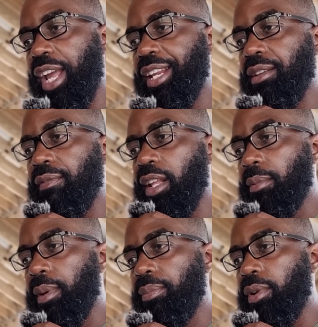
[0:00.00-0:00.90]
and
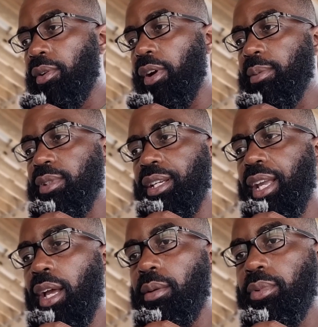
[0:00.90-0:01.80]
development programs
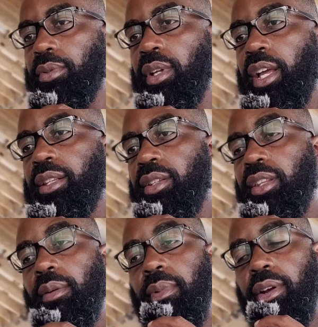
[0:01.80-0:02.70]
accountable to
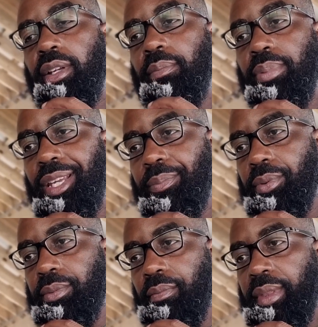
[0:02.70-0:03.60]
the American people.